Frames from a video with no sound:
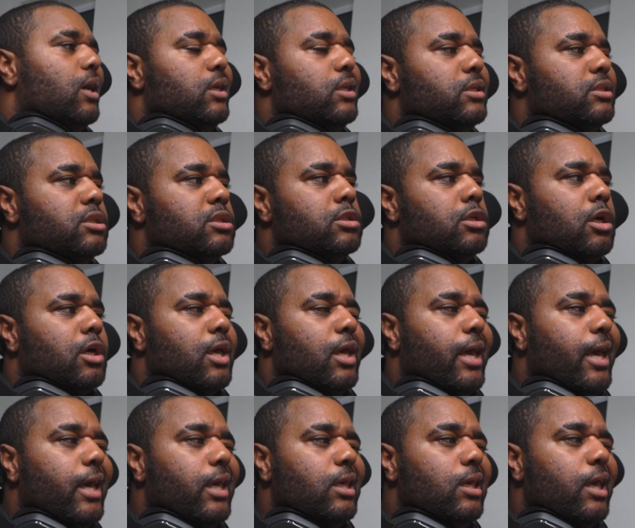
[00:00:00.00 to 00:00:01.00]
and this is like
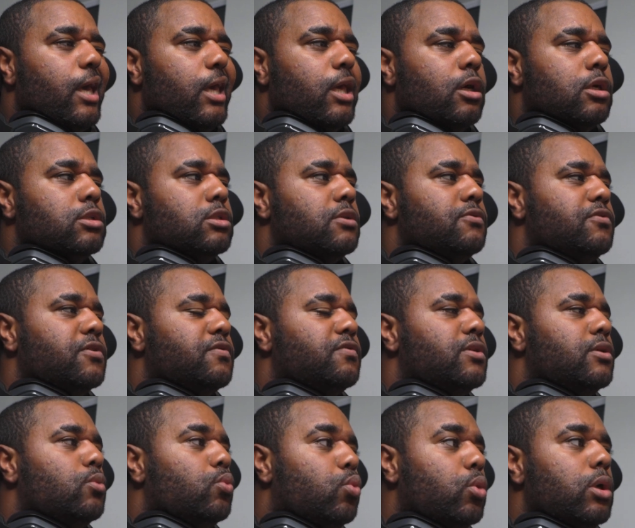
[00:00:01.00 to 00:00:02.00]
a 8
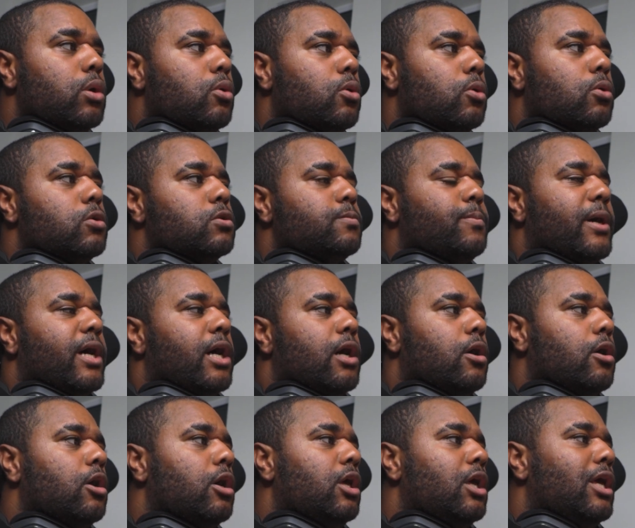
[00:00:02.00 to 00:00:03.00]
850 wheel
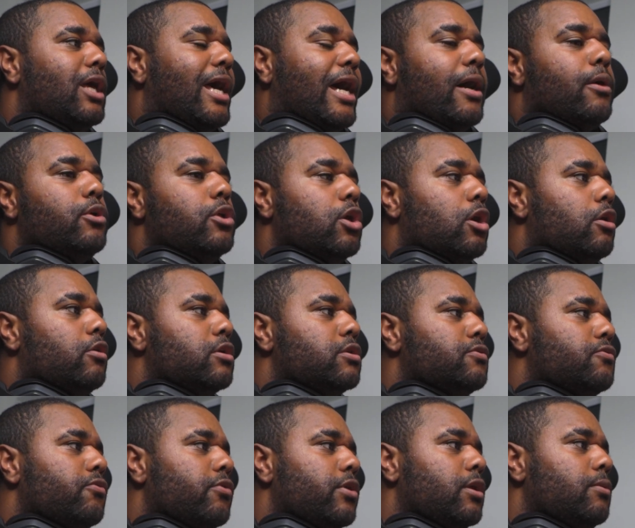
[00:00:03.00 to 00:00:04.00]
horsepower Audi
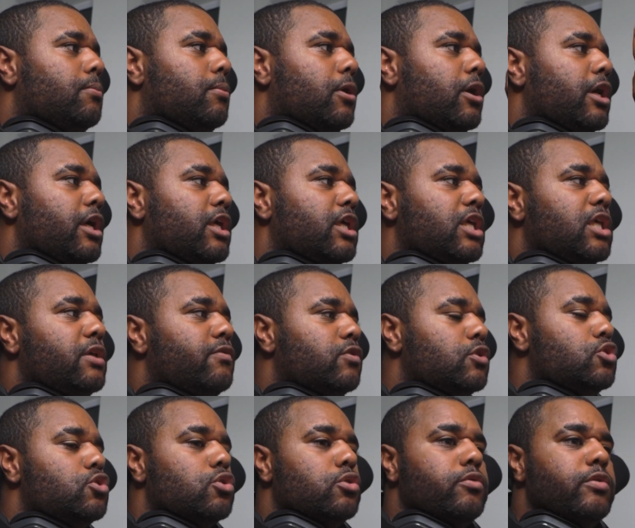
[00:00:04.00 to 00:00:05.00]
RS3 by
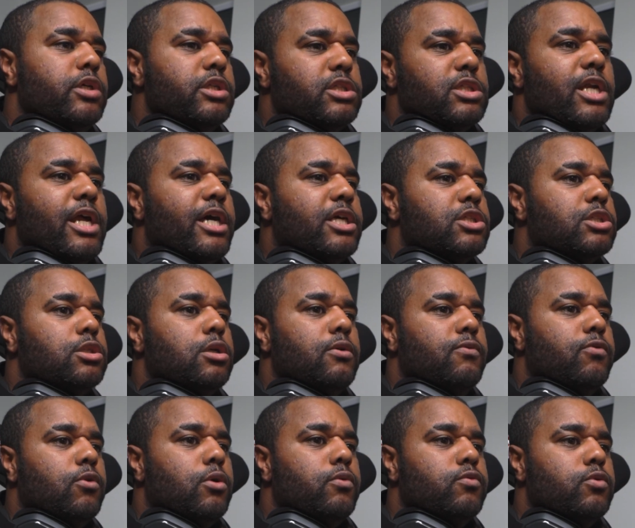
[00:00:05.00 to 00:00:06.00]
Eventuri slash
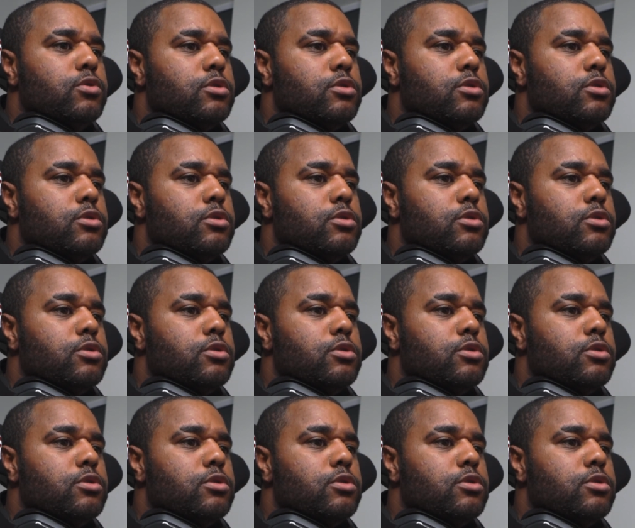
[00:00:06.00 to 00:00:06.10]
Evolve